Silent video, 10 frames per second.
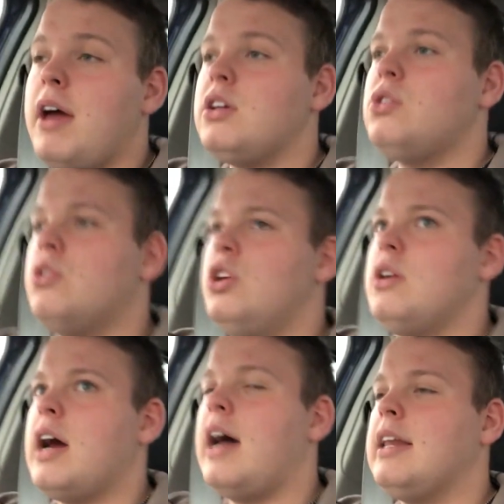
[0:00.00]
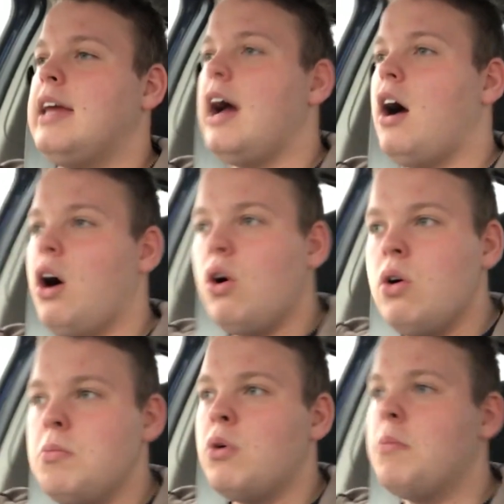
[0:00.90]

Make sure you can get home,